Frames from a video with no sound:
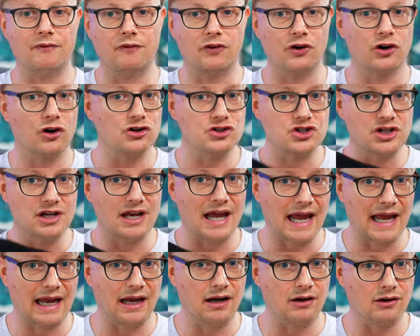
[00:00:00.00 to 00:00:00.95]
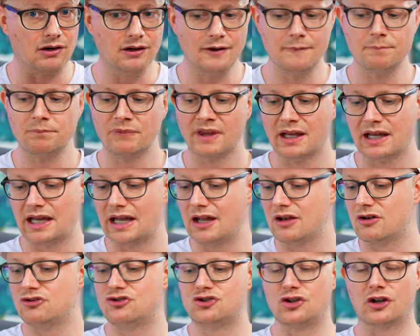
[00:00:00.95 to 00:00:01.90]
virgin hair,
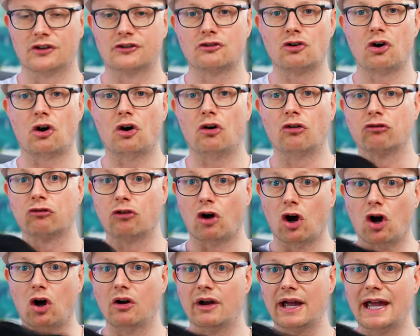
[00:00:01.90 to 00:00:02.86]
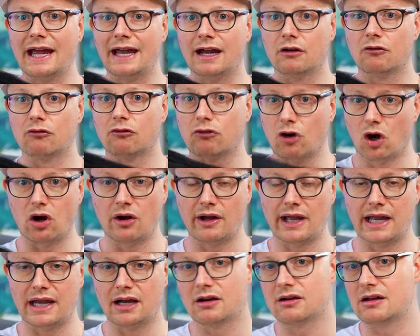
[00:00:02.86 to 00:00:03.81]
just call raw
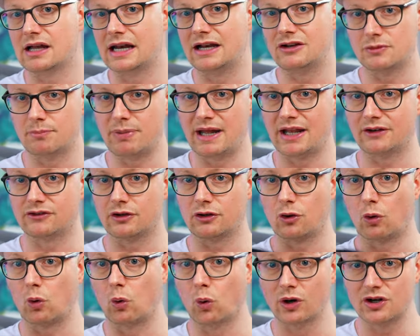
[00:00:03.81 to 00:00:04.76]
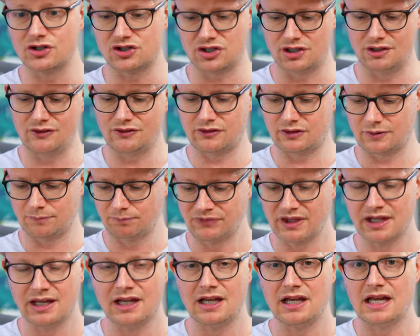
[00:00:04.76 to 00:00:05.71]
hair, and it depends on the origins.
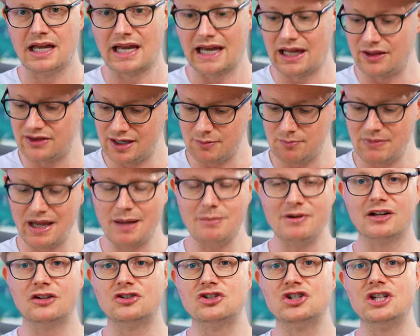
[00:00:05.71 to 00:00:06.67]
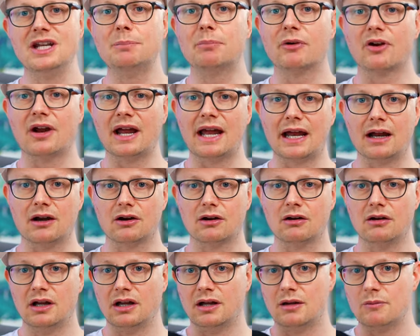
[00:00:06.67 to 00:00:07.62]
And then maybe a cheaper
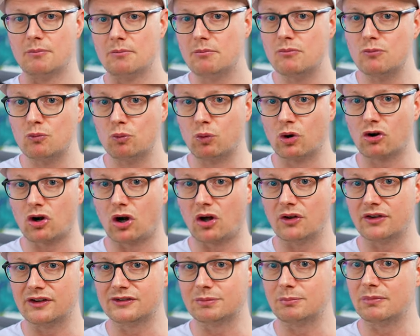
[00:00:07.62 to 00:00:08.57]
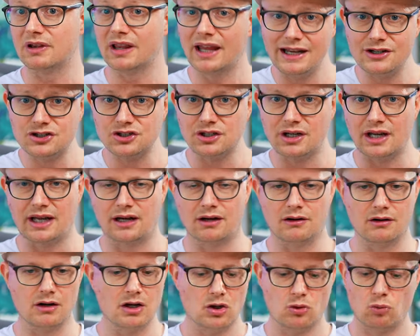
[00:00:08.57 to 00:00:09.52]
hair, we'll call this Malaysian
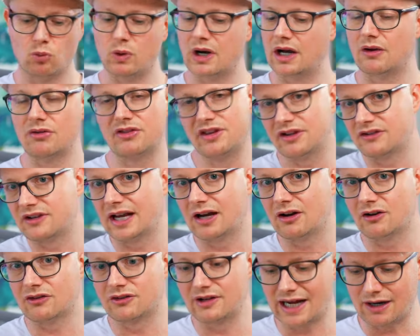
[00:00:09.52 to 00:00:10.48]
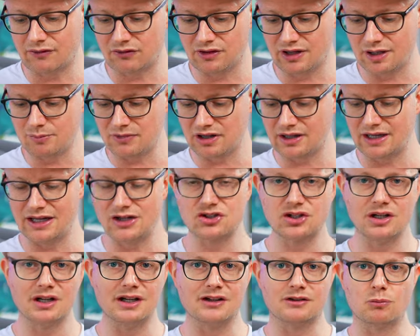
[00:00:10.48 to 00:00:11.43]
hair, where this hair is not really
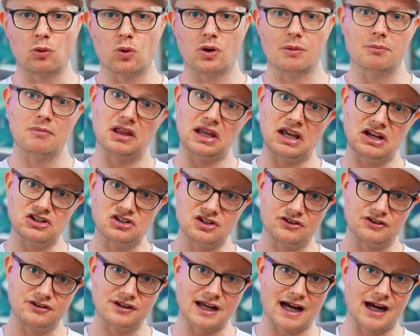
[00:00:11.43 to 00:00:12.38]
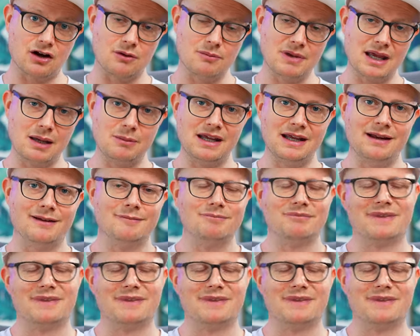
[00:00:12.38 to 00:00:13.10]
Malaysian, it's more Malaysian style maybe.